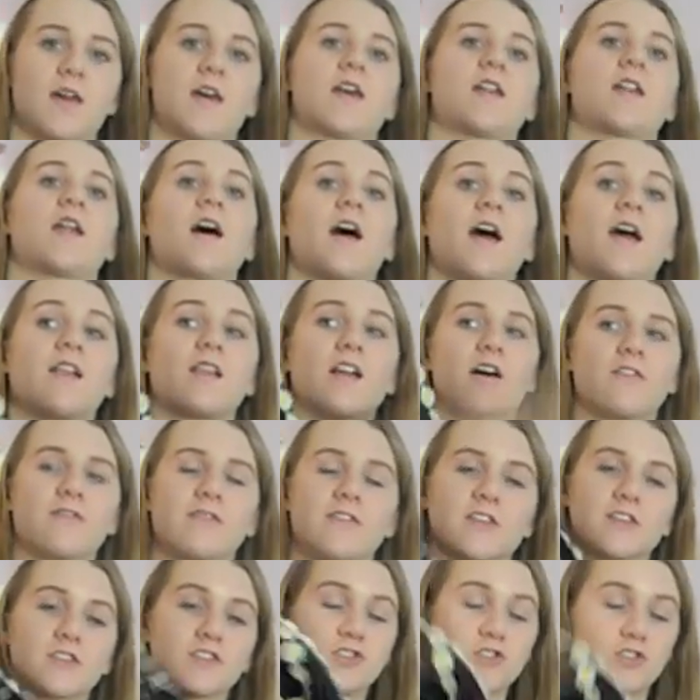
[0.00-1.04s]
and I love
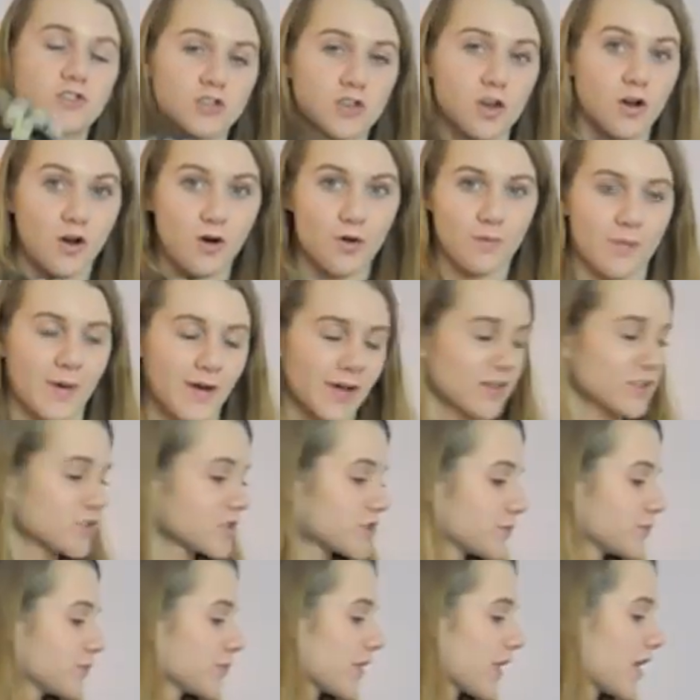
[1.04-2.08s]
this so much.